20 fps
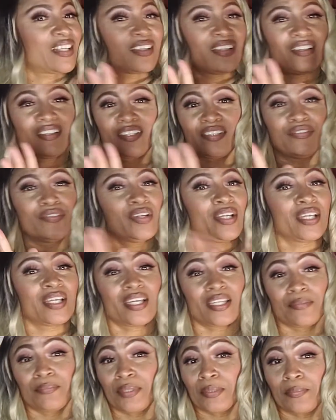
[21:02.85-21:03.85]
If you ain't
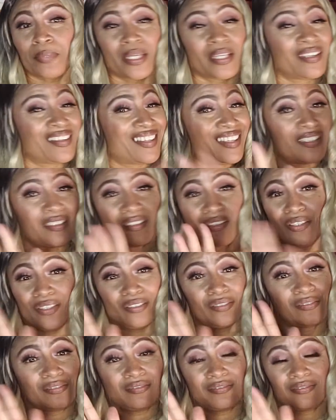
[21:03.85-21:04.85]
got a big bank account, go
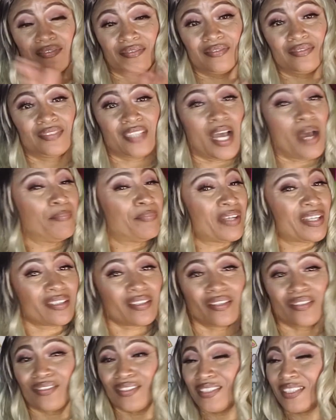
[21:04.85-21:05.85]
on. I'm not a
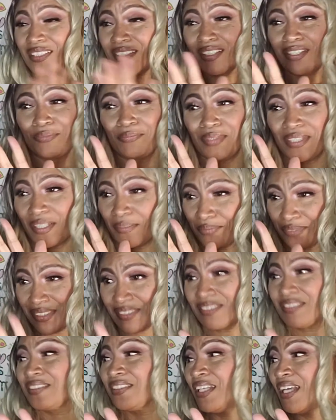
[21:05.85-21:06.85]
gold digger, but I'm
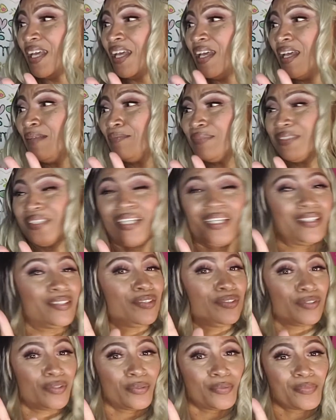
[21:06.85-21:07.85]
just saying,
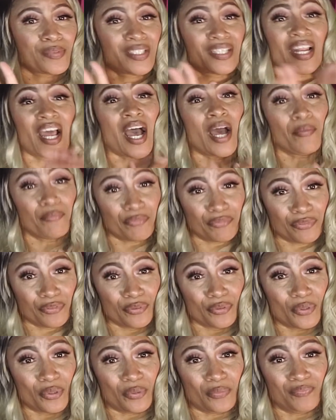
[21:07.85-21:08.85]
you know what I'm saying? I'm
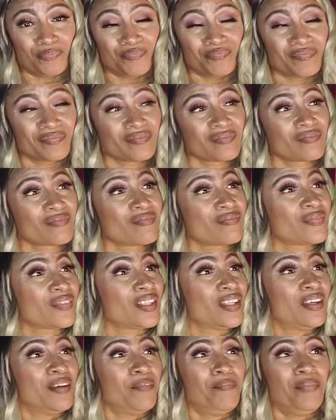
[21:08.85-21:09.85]
frugal.
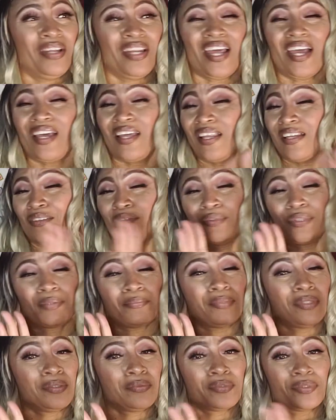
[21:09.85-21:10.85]
But I don't want to
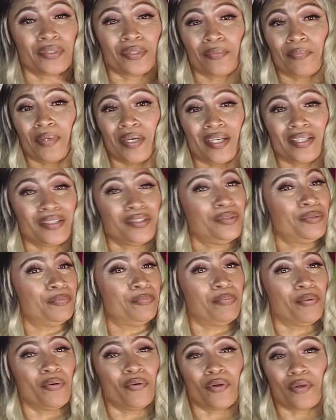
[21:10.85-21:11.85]
be with nobody who
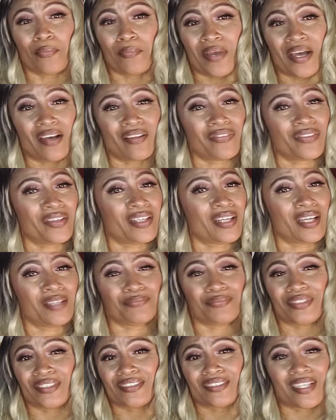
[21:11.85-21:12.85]
poor mouth and
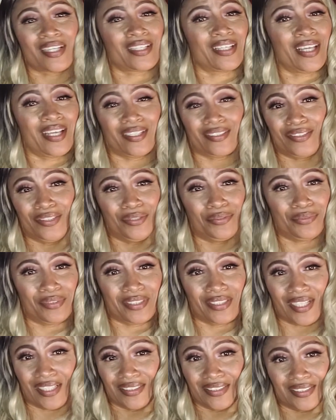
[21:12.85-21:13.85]
I can't do
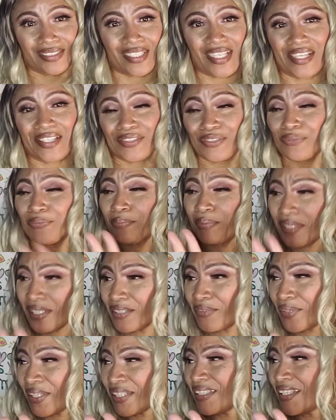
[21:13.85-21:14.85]
it. I just can't do it. But
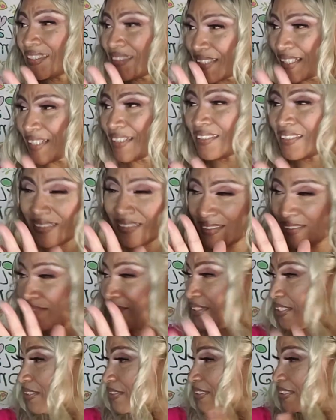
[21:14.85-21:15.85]
anyway, this
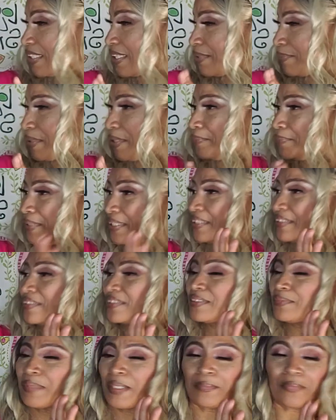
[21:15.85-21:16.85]
video is not about me. This
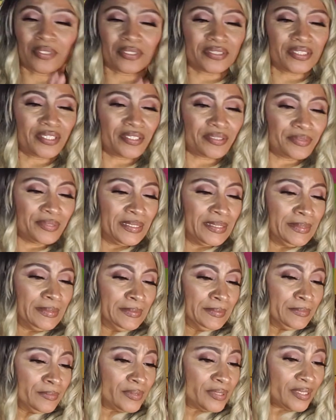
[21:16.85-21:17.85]
is about Martel.
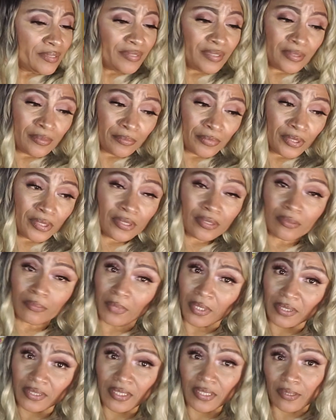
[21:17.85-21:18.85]
Whatever, and
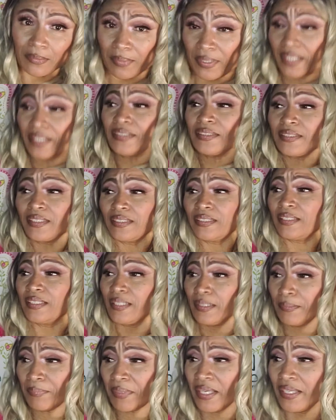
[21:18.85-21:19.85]
Martel pays, honey.
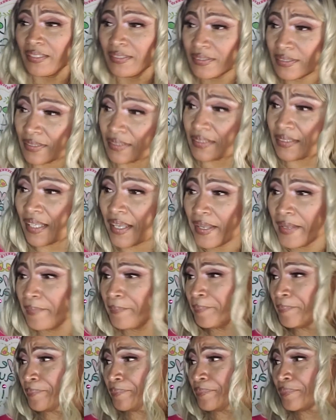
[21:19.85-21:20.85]
He pays to stay.
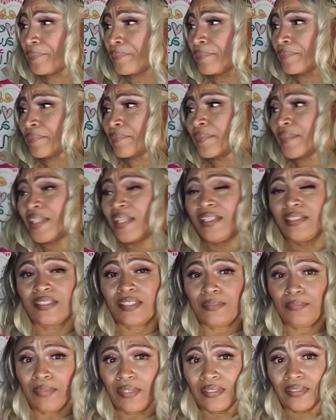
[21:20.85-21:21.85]
Because
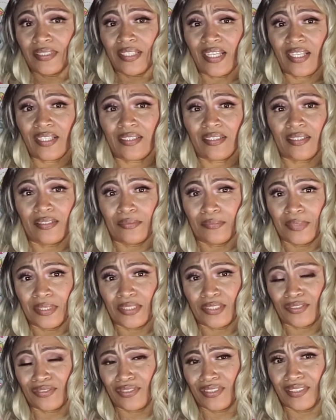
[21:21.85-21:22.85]
he brought that little
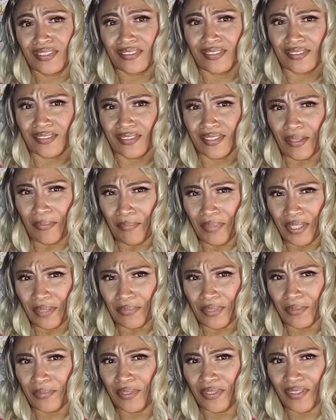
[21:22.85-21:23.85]
mistress a
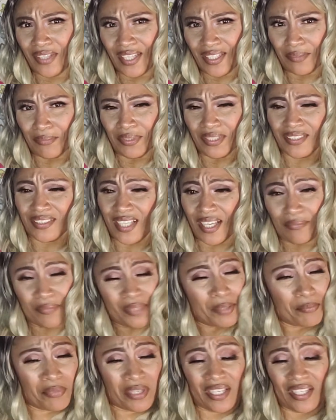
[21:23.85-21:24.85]
BMW and a Benz. I'm
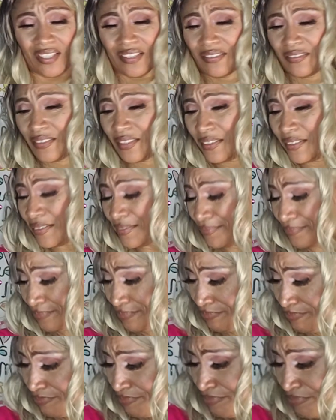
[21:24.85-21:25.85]
not mad, girl.
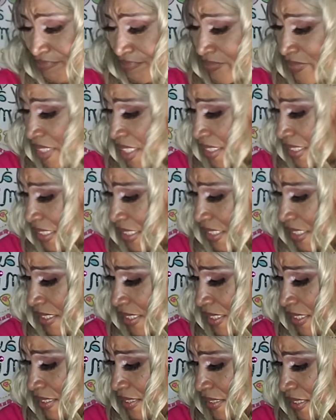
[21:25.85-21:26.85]
Honey, get
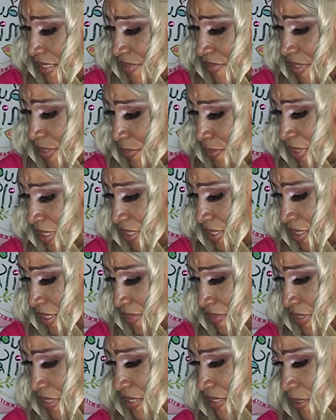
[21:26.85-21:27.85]
it. If you will, and if
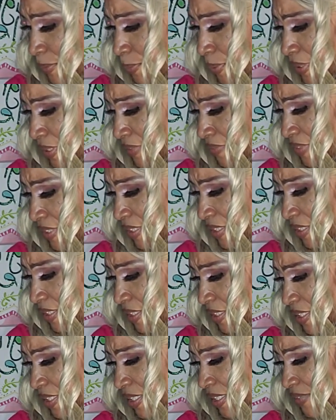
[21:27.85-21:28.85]
he's stupid enough to
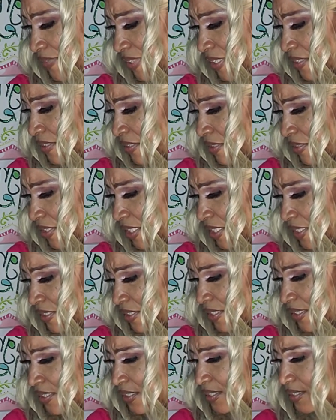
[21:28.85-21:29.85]
get it, go ahead and
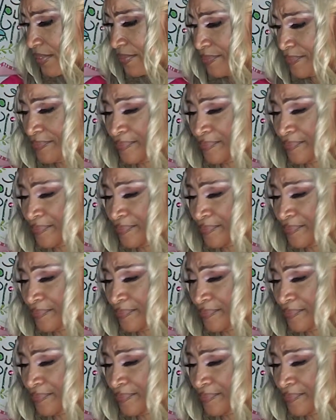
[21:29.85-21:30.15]
get it.